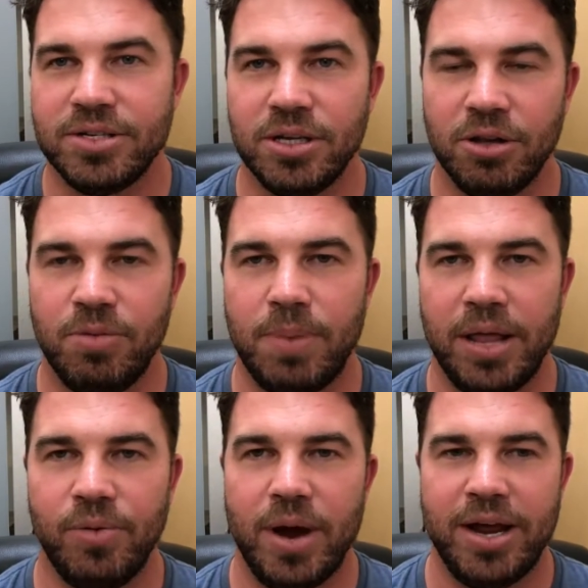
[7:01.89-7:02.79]
on Zillow,
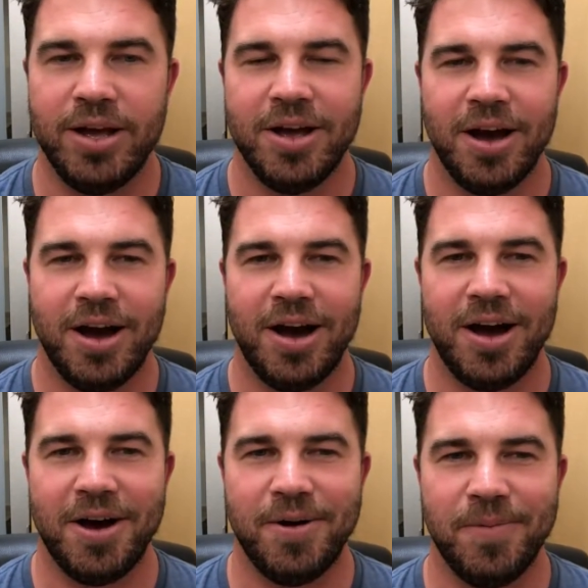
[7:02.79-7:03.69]
by the way,
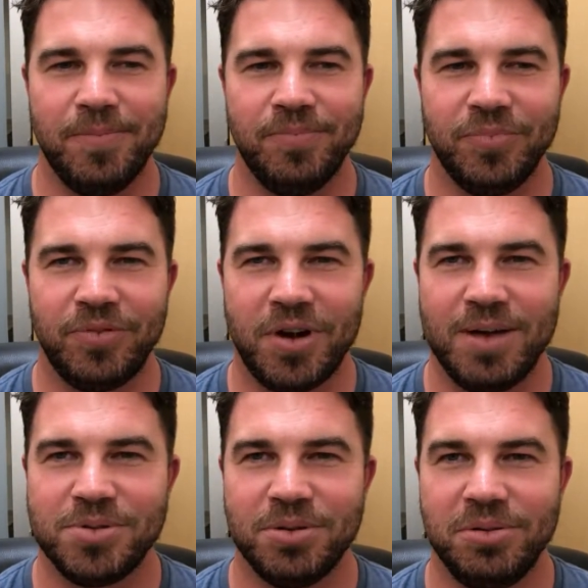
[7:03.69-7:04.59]

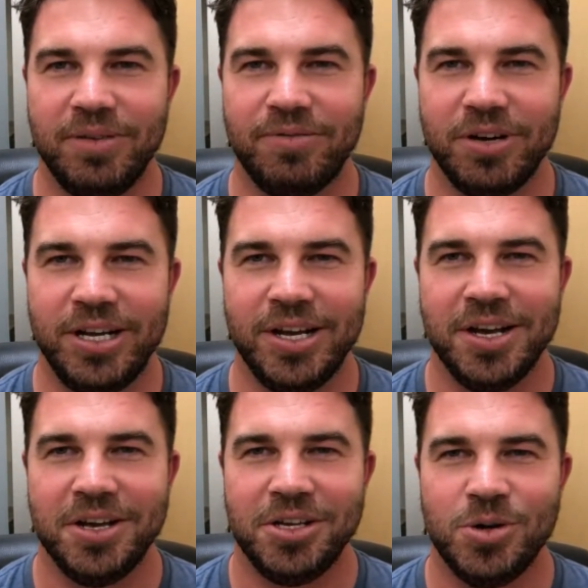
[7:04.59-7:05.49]
for absolutely
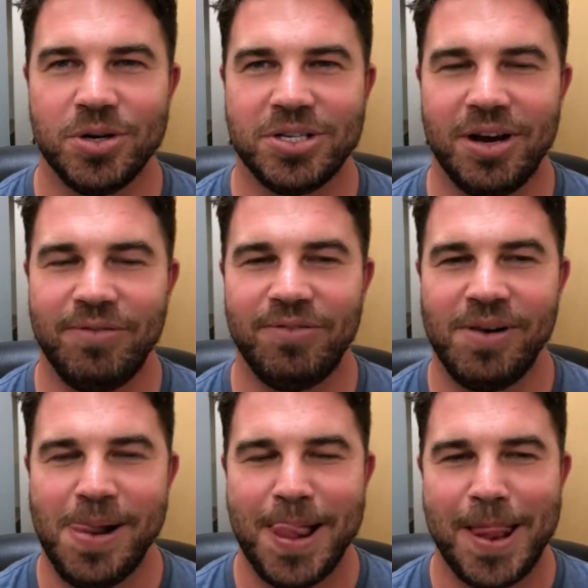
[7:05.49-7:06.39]
free
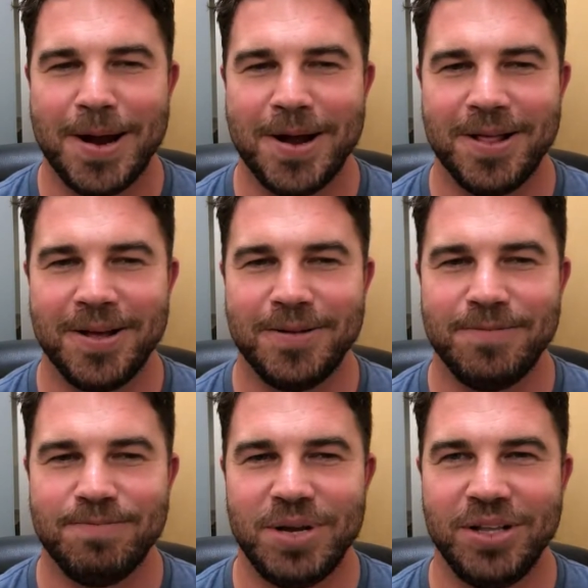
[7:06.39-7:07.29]
yourself.
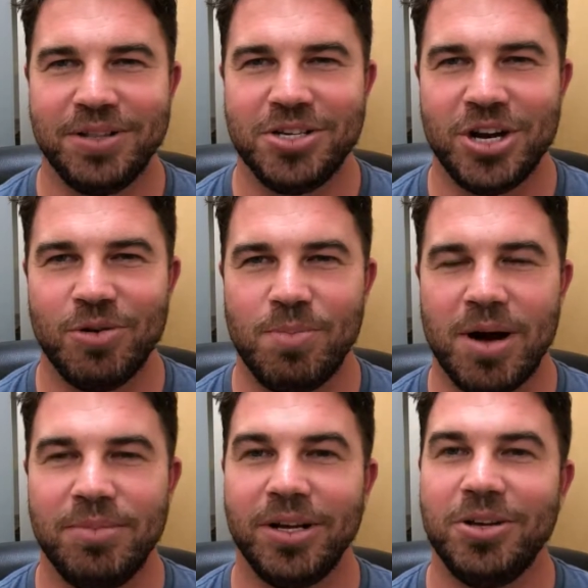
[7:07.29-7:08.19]
Being the general
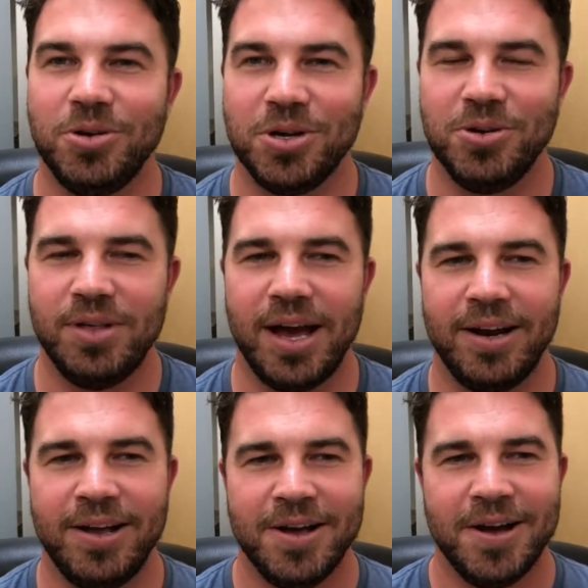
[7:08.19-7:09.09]
public, you can do
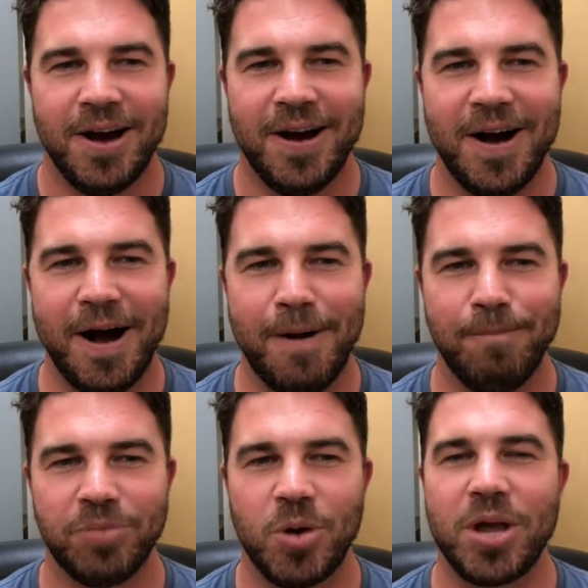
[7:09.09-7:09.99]
that.
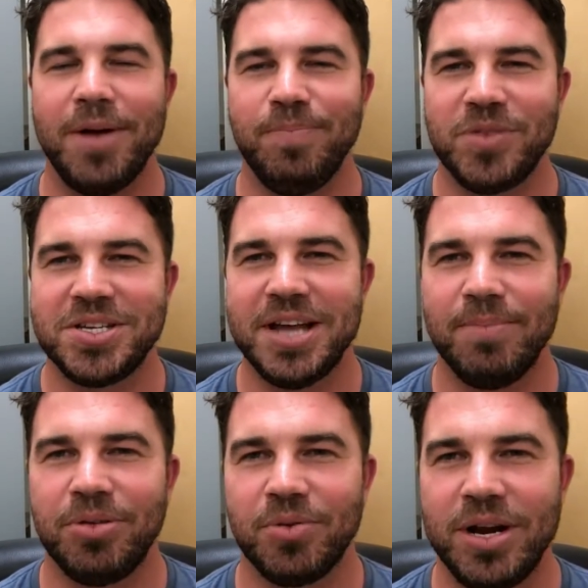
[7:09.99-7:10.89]
Okay,
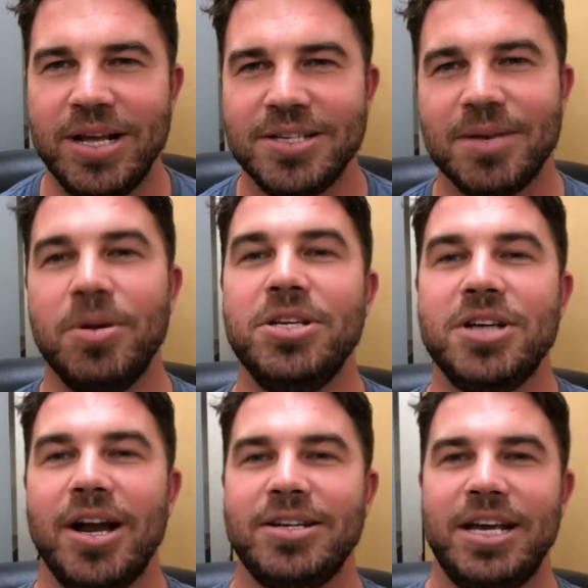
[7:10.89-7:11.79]
step three,
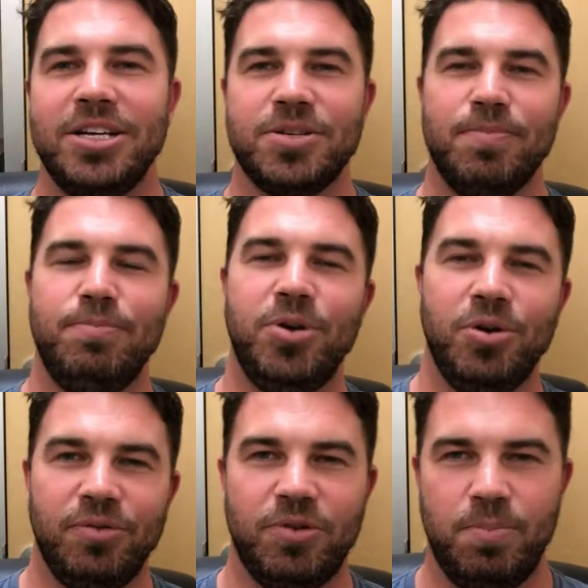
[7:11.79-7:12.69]
somebody's got to take some
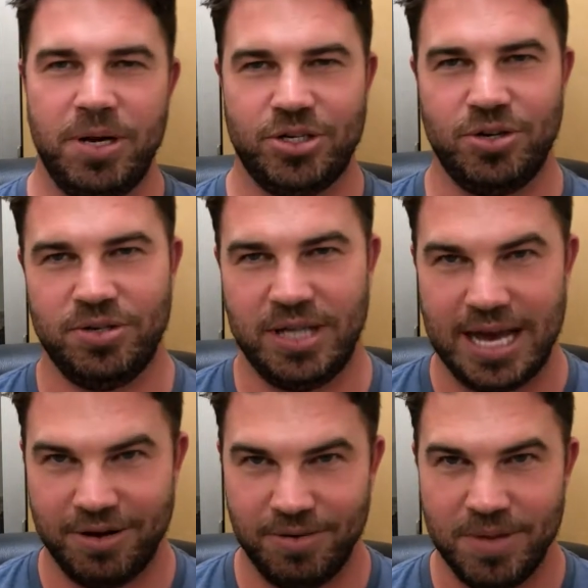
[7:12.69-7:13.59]
beautiful pictures
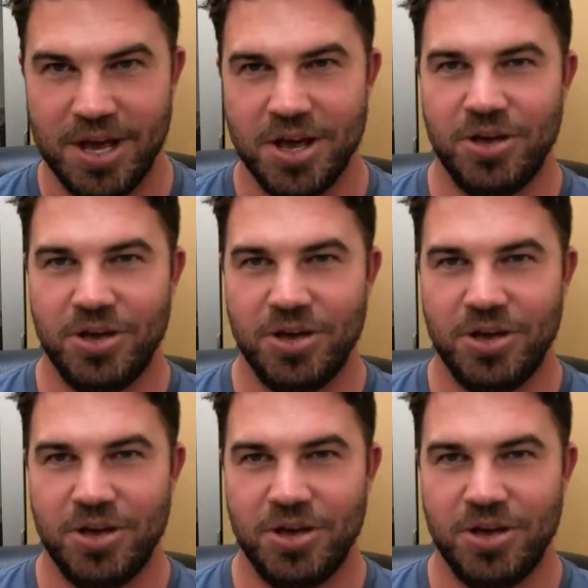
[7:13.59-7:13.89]
of that home.